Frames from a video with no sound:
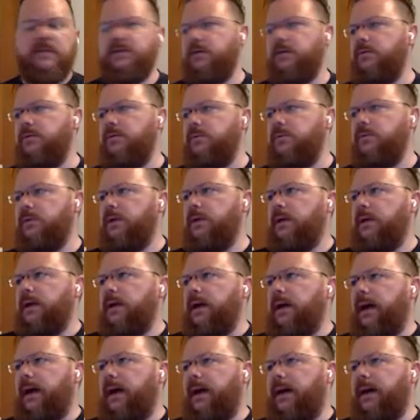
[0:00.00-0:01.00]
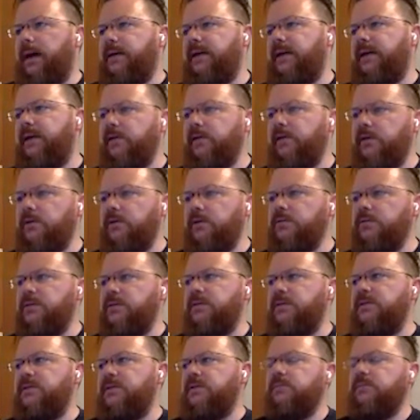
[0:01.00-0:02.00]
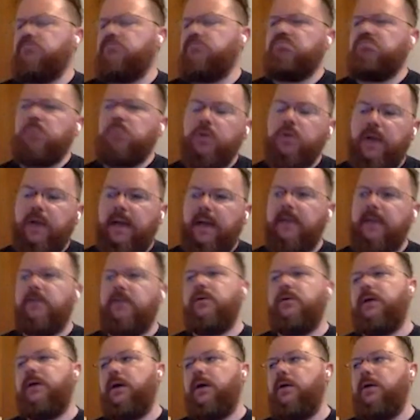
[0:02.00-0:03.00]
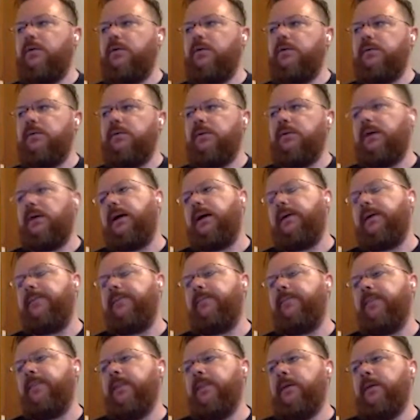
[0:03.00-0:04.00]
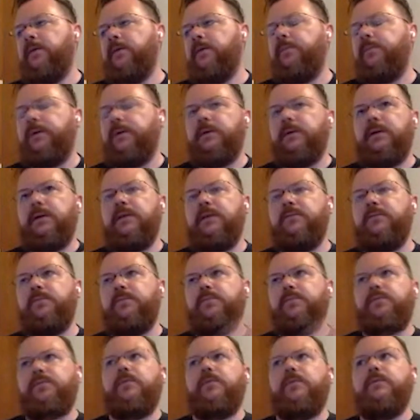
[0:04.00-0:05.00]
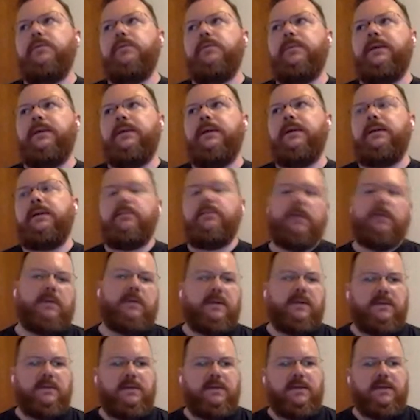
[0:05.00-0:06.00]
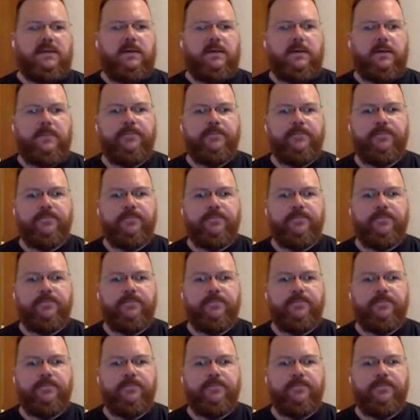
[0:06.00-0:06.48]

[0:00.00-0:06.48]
So can you use this? You can in your code, but it's probably not necessary.